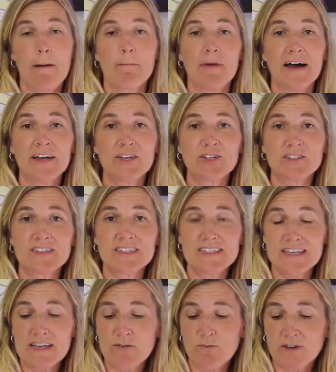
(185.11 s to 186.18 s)
But you'll
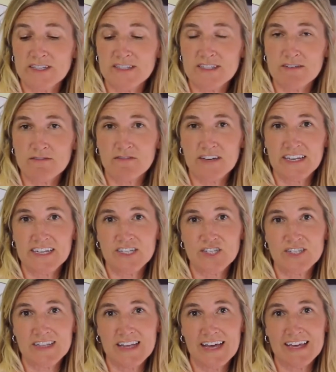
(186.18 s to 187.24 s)
see once you
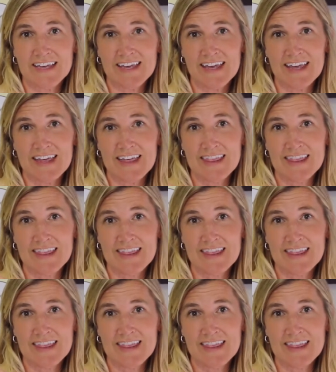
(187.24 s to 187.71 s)
finish like